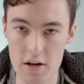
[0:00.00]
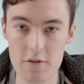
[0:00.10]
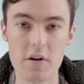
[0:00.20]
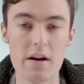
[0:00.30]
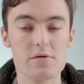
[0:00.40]
30
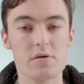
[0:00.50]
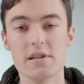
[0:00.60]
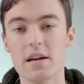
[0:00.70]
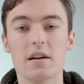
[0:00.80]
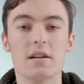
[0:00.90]
frames per
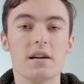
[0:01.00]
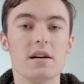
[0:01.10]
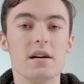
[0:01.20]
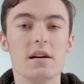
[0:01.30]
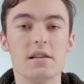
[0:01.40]
second
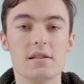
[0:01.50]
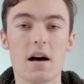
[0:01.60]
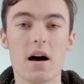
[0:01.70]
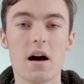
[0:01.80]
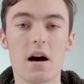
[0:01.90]
is
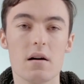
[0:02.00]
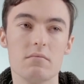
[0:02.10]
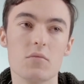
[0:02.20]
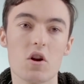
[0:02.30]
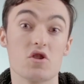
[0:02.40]

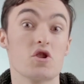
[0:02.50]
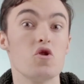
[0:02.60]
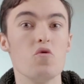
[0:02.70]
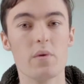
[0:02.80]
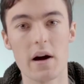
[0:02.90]
not
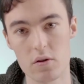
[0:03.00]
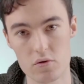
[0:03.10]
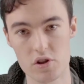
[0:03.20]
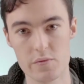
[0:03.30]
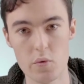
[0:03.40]
super
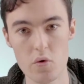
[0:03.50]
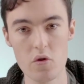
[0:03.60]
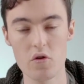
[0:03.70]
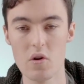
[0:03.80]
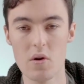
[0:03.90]
ultra
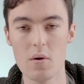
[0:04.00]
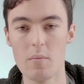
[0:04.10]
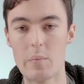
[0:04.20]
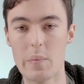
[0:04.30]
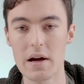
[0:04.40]
smooth,
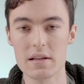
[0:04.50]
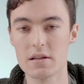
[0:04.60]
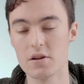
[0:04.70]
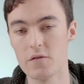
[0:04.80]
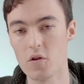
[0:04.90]

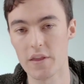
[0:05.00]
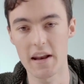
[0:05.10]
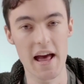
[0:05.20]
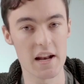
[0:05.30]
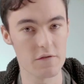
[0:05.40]
but you've got that
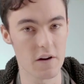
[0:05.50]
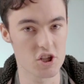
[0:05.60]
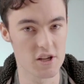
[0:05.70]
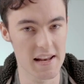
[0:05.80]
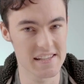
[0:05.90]
added
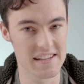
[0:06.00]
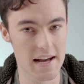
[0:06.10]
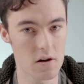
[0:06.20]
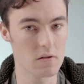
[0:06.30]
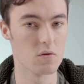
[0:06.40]
functionality
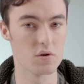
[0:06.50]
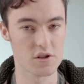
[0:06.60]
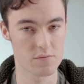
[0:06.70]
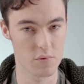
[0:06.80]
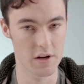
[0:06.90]
now, which
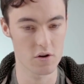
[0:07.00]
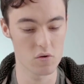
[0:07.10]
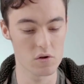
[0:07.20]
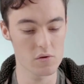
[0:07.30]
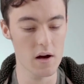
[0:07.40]
is pretty
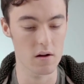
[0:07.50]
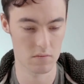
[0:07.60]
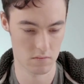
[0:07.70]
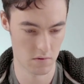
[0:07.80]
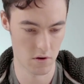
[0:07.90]
cool as well.
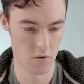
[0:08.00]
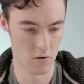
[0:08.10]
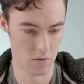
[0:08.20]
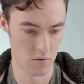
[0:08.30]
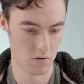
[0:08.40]

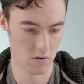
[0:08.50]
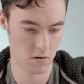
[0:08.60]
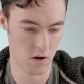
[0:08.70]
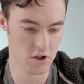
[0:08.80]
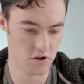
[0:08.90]

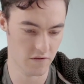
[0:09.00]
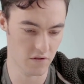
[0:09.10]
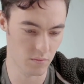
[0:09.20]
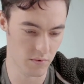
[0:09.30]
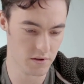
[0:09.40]
I should
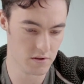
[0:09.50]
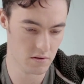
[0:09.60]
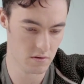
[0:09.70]
film this.